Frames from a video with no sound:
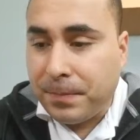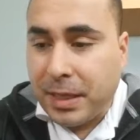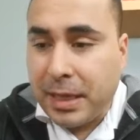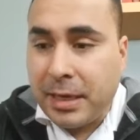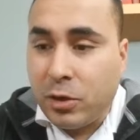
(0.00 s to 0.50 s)

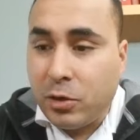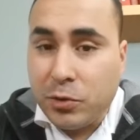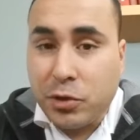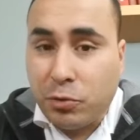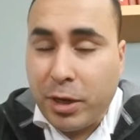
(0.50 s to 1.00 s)
can it go
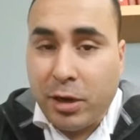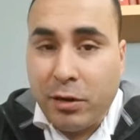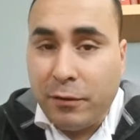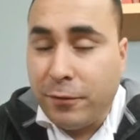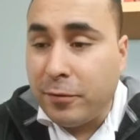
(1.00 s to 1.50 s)
to
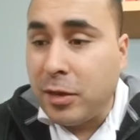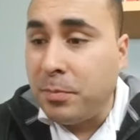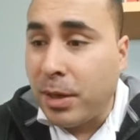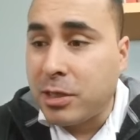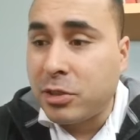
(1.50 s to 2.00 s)

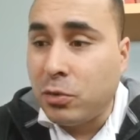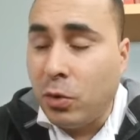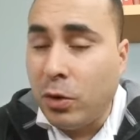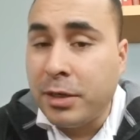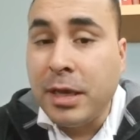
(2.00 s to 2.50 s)
$350 a
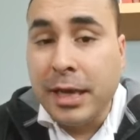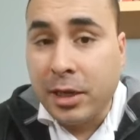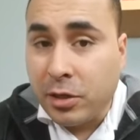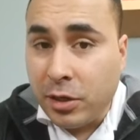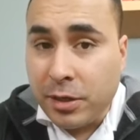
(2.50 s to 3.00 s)
coin?
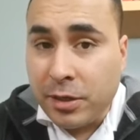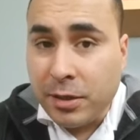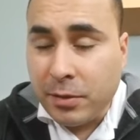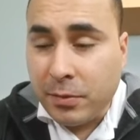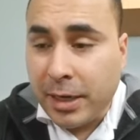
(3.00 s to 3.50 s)
It could,
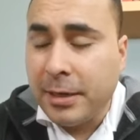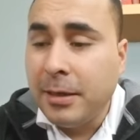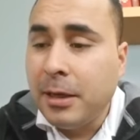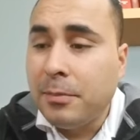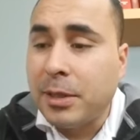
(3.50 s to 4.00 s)
right?
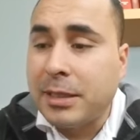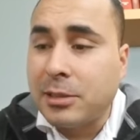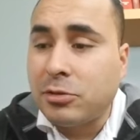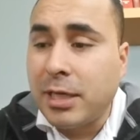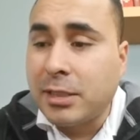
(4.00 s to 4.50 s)
But
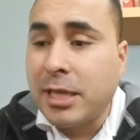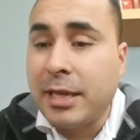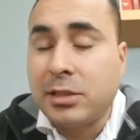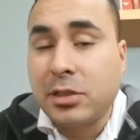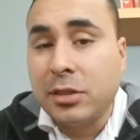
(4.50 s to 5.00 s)
that's why I
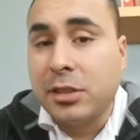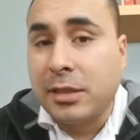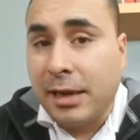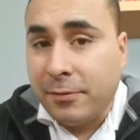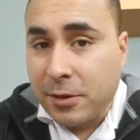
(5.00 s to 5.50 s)
say it's good to
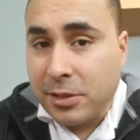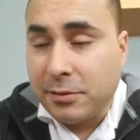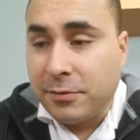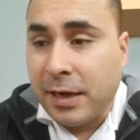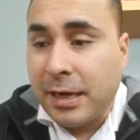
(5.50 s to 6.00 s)

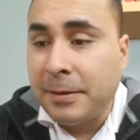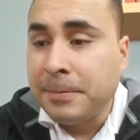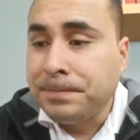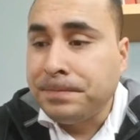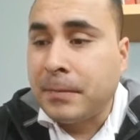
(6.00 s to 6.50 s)

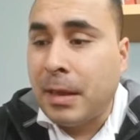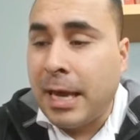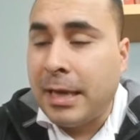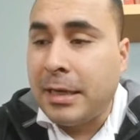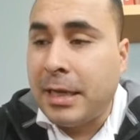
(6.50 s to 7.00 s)
diversify.
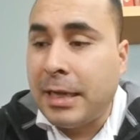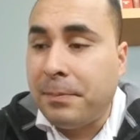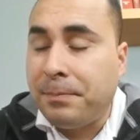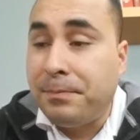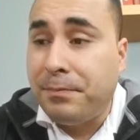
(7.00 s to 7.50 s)

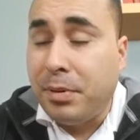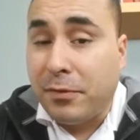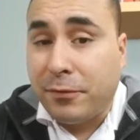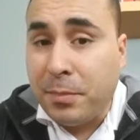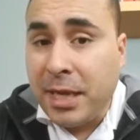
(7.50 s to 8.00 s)
But
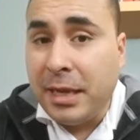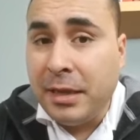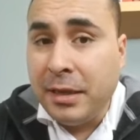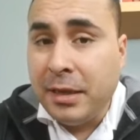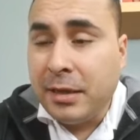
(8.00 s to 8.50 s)
for me,